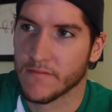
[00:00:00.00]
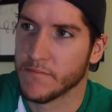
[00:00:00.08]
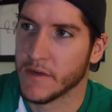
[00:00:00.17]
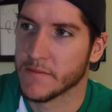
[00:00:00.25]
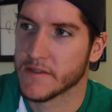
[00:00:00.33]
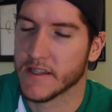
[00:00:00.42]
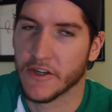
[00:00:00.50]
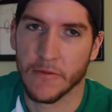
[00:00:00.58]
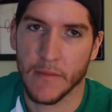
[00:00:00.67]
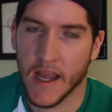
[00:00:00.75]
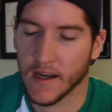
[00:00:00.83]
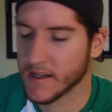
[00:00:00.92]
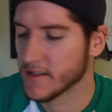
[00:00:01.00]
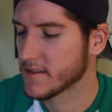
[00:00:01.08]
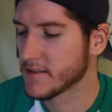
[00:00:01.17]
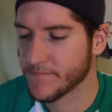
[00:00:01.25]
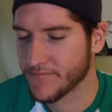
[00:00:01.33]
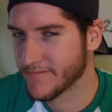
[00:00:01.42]
bumps in there are
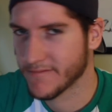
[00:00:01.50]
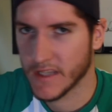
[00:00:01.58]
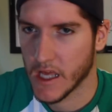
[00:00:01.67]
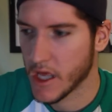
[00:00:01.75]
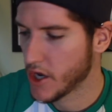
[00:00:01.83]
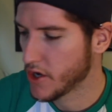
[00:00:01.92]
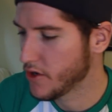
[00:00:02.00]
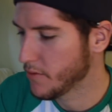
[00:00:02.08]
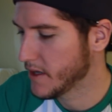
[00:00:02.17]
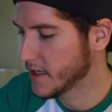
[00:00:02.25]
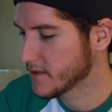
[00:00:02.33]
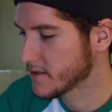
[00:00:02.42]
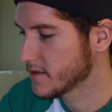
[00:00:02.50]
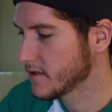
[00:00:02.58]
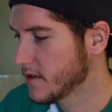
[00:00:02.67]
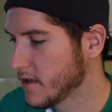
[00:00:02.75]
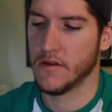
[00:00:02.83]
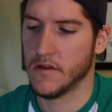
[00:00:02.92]
magnets. No bigs.
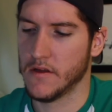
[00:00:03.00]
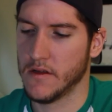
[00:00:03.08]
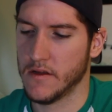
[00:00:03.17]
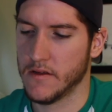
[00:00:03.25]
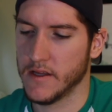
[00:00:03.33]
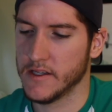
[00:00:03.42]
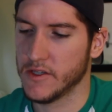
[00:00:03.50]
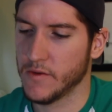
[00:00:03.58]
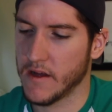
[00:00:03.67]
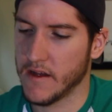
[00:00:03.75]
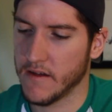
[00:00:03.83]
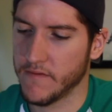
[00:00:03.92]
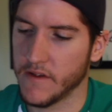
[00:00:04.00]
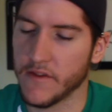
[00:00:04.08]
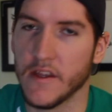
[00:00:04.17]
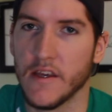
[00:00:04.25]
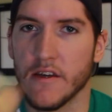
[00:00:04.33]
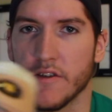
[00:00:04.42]
They do have
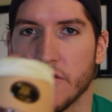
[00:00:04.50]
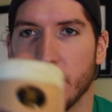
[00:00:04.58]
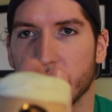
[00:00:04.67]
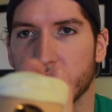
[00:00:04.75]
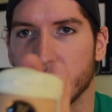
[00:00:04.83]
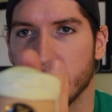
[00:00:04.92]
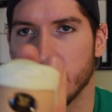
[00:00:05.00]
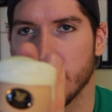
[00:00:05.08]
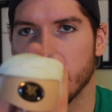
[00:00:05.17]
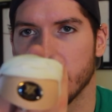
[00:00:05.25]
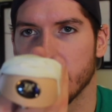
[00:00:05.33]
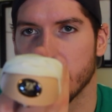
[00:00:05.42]
the Dollshe